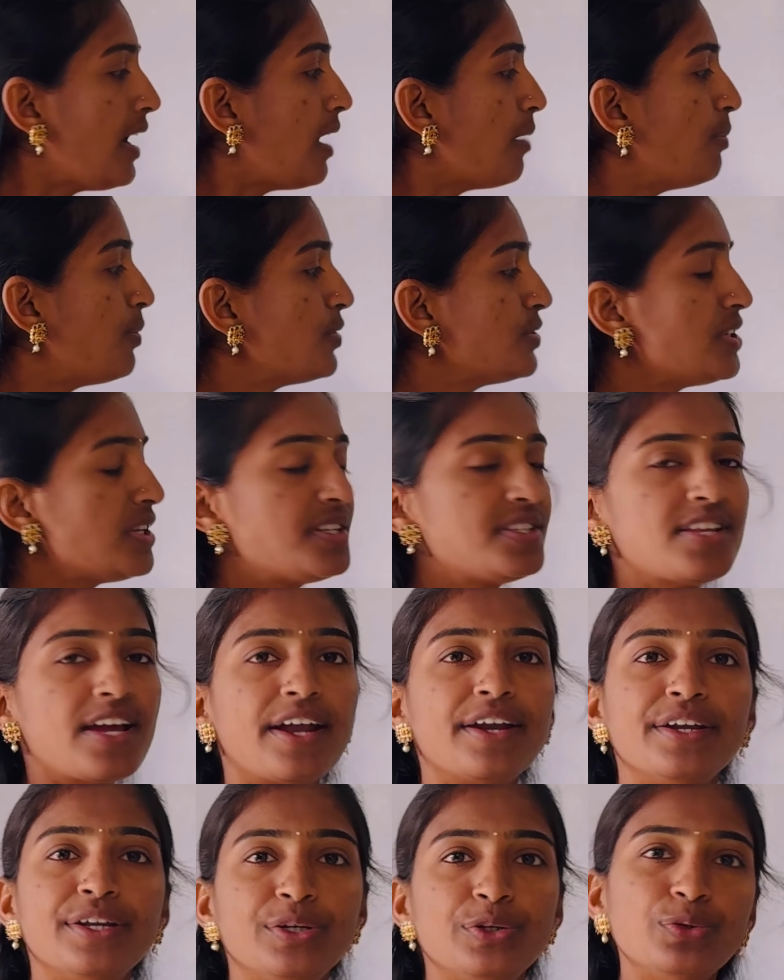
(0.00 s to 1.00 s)
opposite
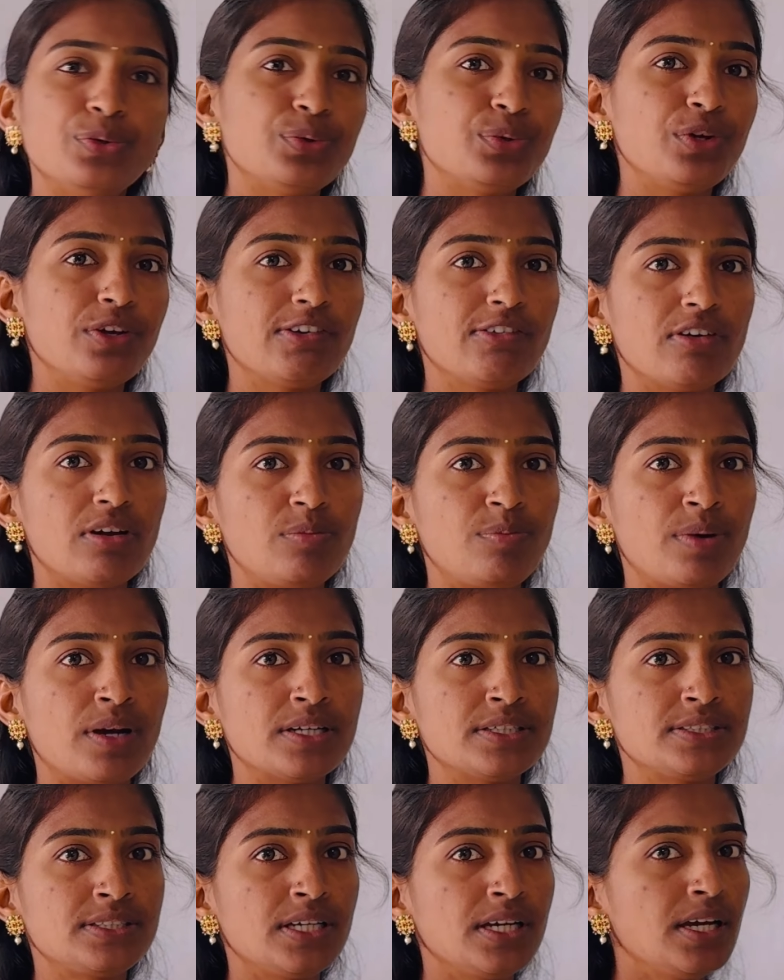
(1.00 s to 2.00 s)
side into two equal parts.